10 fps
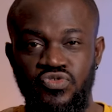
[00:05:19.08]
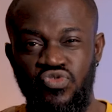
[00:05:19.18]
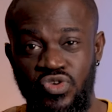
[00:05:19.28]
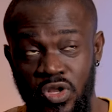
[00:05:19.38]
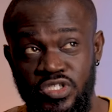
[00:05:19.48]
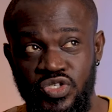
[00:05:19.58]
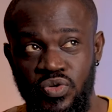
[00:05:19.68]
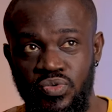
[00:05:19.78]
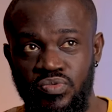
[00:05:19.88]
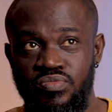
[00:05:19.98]

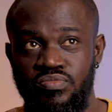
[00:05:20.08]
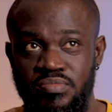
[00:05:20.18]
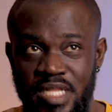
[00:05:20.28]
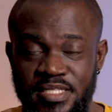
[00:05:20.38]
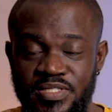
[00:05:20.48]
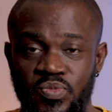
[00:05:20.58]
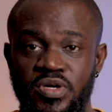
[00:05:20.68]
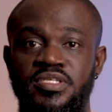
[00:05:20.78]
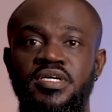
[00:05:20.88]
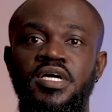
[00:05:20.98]
Chronological, that's the
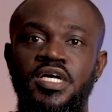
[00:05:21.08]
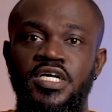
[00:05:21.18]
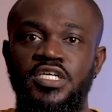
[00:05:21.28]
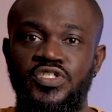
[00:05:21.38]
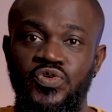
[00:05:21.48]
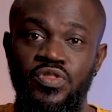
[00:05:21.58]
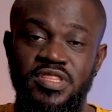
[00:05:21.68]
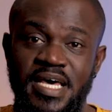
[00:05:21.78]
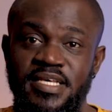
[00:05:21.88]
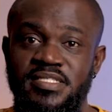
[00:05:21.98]
word. So
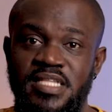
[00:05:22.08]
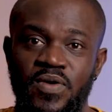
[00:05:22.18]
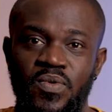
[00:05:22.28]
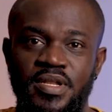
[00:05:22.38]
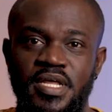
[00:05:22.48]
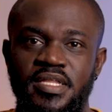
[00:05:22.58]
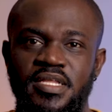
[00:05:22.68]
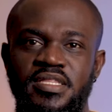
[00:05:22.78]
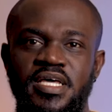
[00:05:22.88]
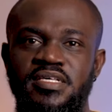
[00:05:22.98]
that is that one. And
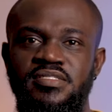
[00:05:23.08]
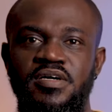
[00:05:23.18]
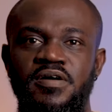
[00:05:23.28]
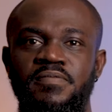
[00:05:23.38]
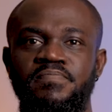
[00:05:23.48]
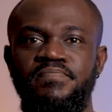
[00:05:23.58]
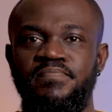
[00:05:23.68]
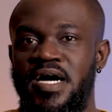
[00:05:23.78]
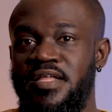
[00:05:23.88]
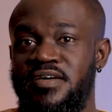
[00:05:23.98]
then there's the
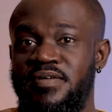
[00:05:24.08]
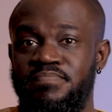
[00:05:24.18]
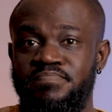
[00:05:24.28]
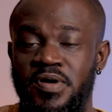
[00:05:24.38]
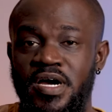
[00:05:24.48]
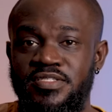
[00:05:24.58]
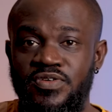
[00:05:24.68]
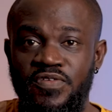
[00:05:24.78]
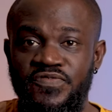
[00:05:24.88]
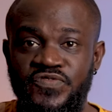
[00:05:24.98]
other
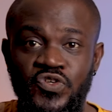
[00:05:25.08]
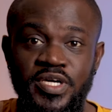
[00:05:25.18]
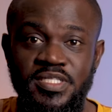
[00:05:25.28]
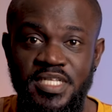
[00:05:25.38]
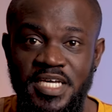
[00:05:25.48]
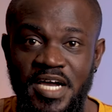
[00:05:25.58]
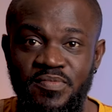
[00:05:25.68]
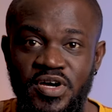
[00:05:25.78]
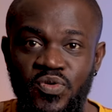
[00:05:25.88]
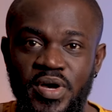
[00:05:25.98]
part of talking to the
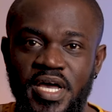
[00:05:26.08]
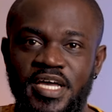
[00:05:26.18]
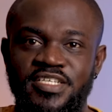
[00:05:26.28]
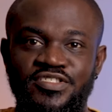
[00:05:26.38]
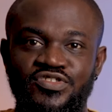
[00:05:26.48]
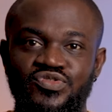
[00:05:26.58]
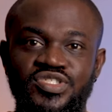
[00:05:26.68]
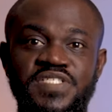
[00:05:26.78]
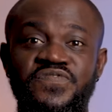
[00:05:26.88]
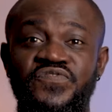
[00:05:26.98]
camera where you
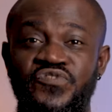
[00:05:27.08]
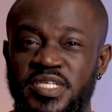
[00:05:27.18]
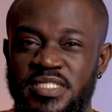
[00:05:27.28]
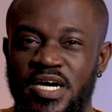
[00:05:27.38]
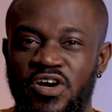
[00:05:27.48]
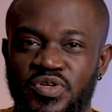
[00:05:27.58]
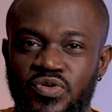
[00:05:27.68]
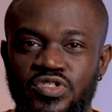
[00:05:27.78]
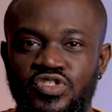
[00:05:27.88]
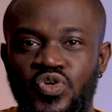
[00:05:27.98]
just freestyle
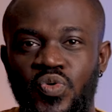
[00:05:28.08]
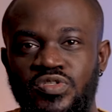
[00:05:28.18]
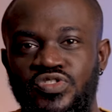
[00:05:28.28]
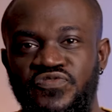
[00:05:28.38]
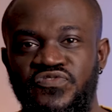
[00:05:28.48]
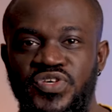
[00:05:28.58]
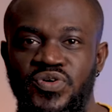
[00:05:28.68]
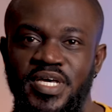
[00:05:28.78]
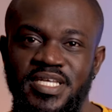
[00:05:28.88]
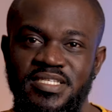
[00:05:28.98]
because you don't want to
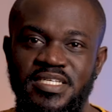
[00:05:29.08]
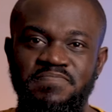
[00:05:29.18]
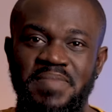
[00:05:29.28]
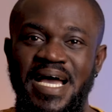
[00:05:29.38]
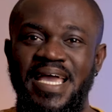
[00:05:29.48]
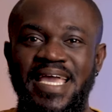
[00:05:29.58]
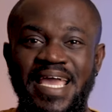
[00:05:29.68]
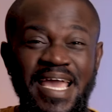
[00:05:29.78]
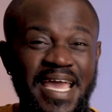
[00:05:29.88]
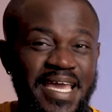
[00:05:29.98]
feel hindered by
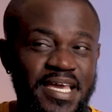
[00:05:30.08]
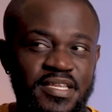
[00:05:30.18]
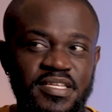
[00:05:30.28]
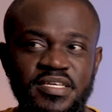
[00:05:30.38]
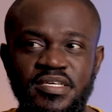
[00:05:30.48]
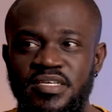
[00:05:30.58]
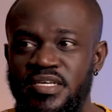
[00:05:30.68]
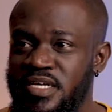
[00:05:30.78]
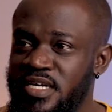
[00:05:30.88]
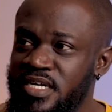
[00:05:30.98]
any,
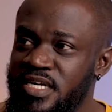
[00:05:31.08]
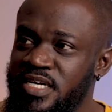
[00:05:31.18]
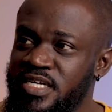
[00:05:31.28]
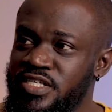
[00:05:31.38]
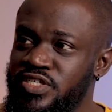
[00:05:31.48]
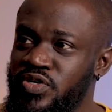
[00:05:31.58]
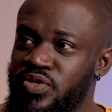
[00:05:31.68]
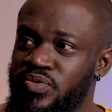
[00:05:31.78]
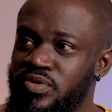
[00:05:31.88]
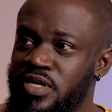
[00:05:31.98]
you
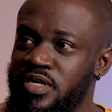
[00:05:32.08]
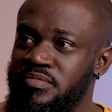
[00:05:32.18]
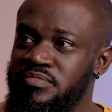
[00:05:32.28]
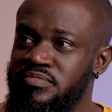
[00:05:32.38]
know,